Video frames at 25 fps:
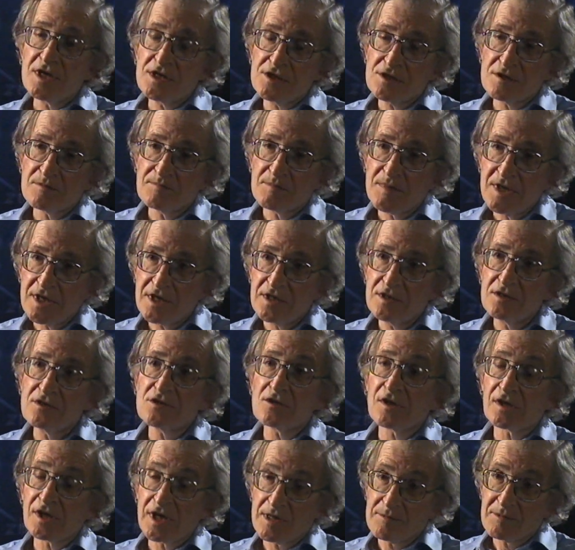be
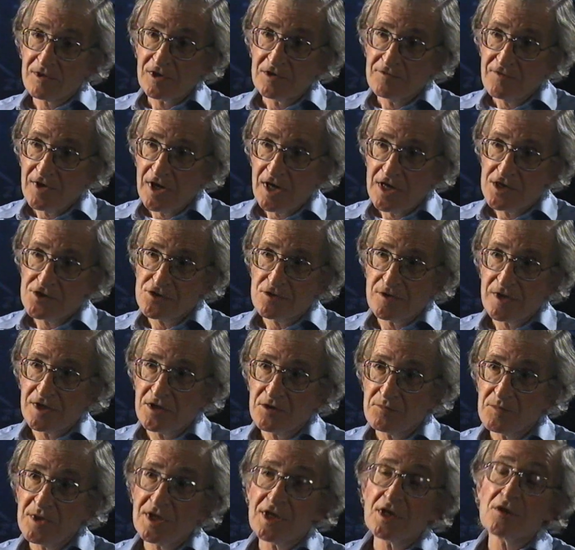submitted to the Labor
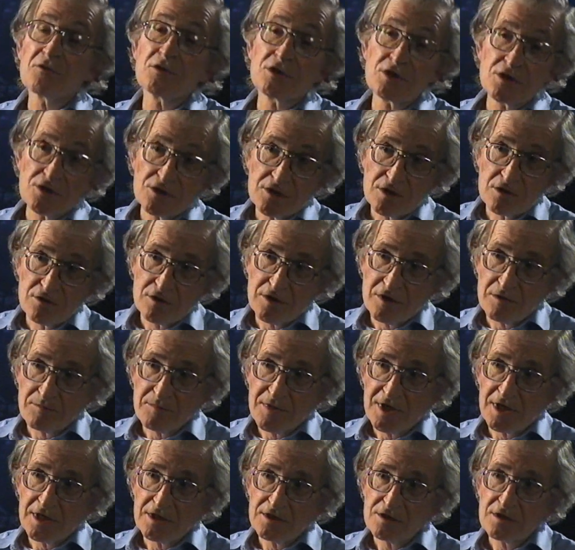Advisory Committee, which is
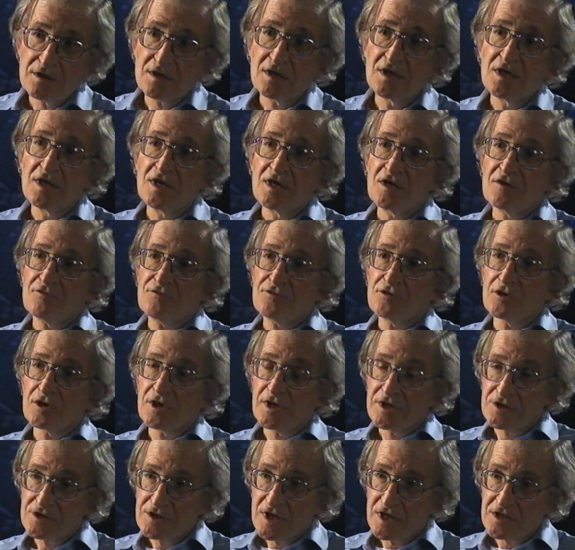union-based,
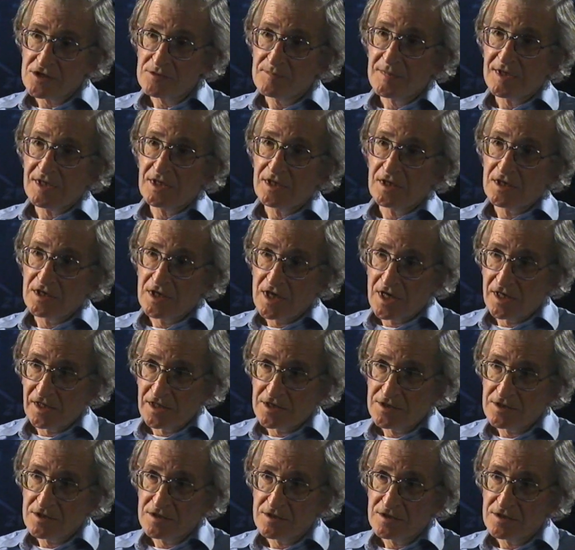for assessment and
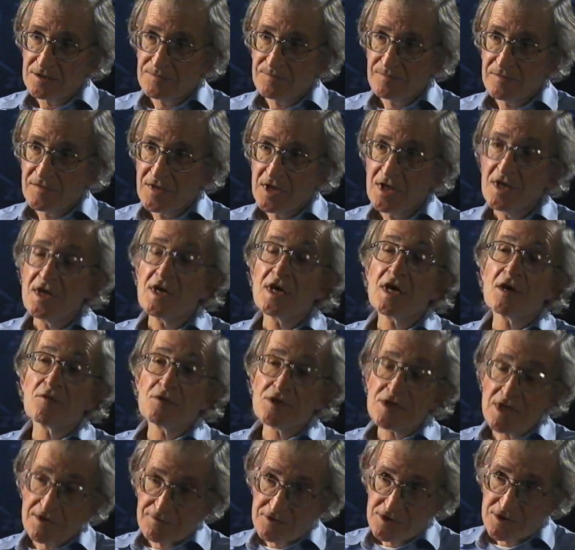analysis.
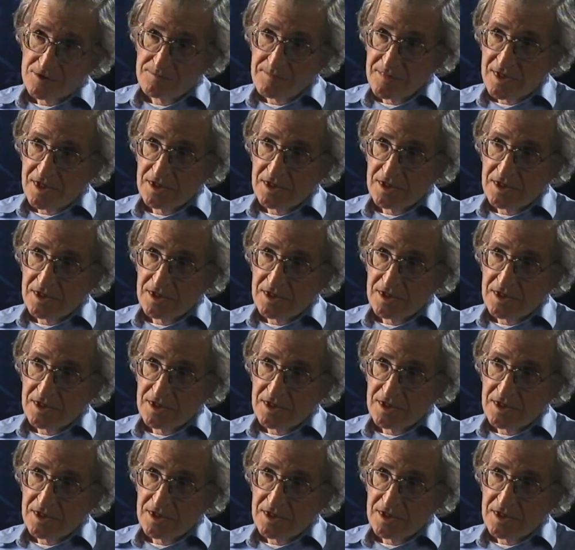It was never